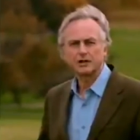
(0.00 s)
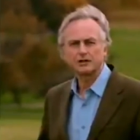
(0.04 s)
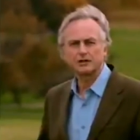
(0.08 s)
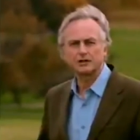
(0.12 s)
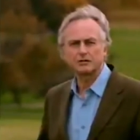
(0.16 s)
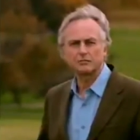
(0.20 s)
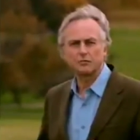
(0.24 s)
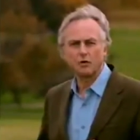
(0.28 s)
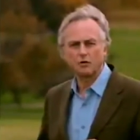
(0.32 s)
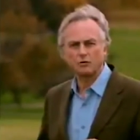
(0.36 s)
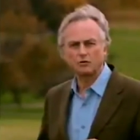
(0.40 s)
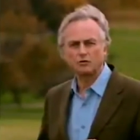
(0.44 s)

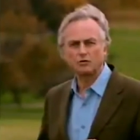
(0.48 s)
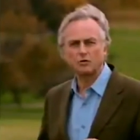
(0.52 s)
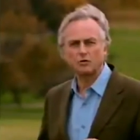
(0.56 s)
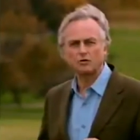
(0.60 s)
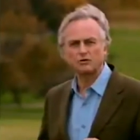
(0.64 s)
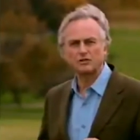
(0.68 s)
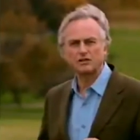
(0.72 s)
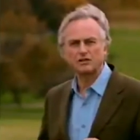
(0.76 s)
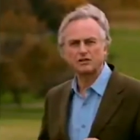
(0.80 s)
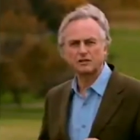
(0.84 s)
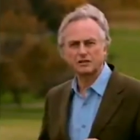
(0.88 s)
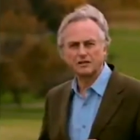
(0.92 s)
that what
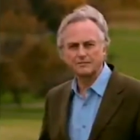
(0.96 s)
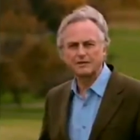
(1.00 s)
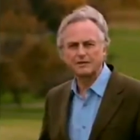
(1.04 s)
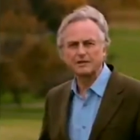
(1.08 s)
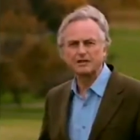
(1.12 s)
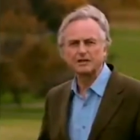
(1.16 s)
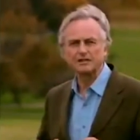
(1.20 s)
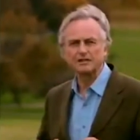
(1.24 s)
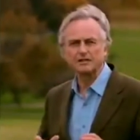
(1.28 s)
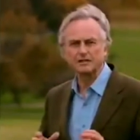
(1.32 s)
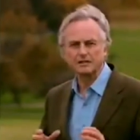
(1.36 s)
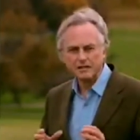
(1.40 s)
causes
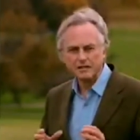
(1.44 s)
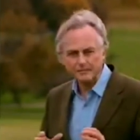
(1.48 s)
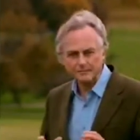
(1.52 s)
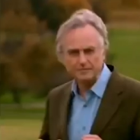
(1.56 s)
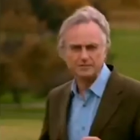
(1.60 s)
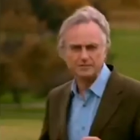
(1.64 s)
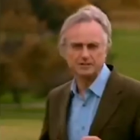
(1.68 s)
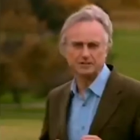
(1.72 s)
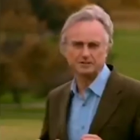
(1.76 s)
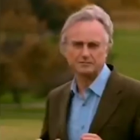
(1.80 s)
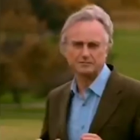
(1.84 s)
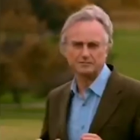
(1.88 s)
similar
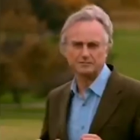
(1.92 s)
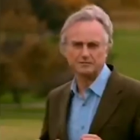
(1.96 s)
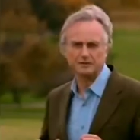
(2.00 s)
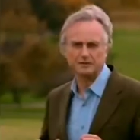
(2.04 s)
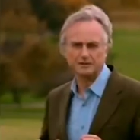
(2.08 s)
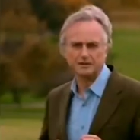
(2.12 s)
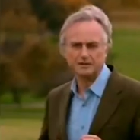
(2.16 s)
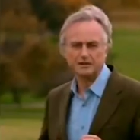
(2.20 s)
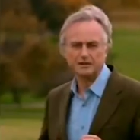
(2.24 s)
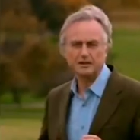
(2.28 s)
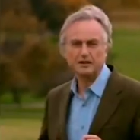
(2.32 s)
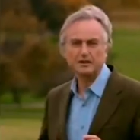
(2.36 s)

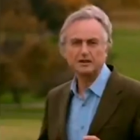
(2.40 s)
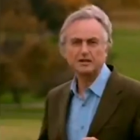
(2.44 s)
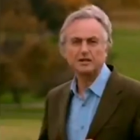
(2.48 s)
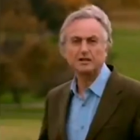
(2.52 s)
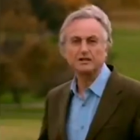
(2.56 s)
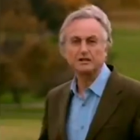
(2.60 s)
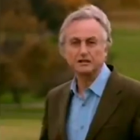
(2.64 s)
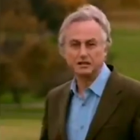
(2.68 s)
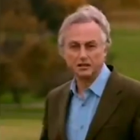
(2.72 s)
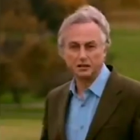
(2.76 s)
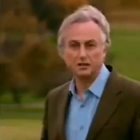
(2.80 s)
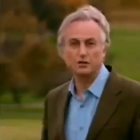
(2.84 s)
symptoms
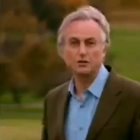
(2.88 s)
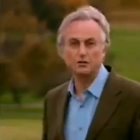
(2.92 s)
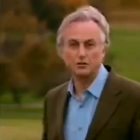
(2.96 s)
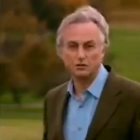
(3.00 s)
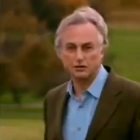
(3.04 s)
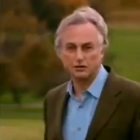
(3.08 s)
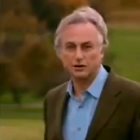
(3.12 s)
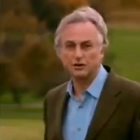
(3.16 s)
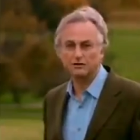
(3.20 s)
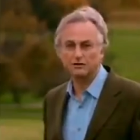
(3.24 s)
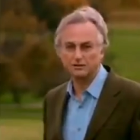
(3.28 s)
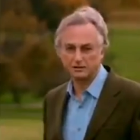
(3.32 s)
can
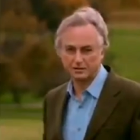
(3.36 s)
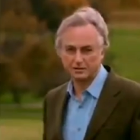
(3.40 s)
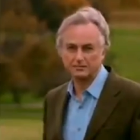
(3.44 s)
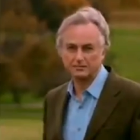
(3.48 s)
cure those